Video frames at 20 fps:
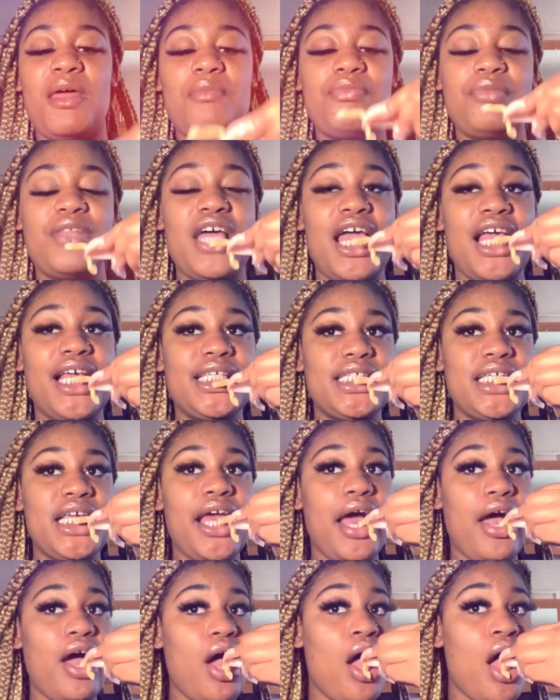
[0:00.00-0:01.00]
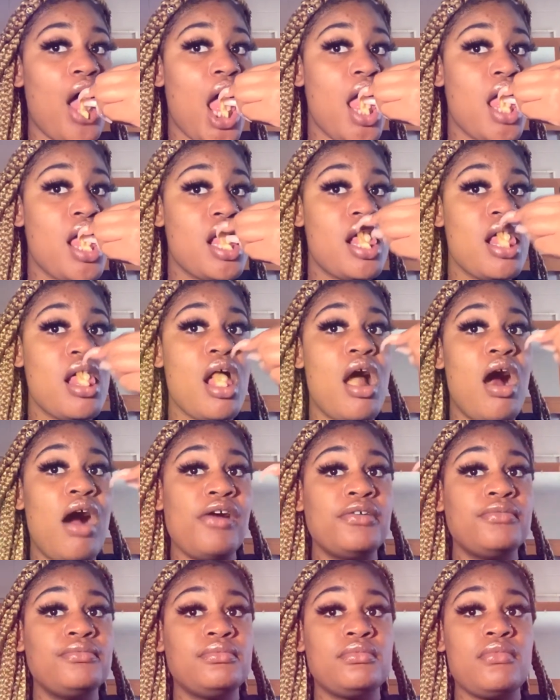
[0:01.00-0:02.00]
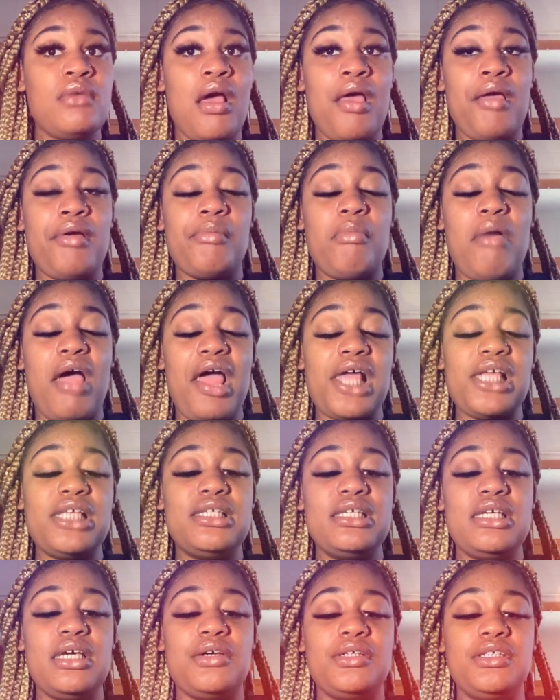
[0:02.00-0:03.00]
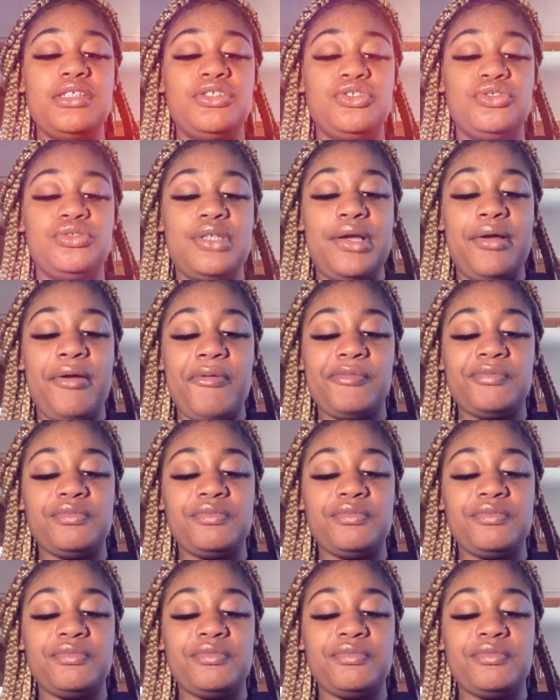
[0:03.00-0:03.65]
the ACL, my ACL injury.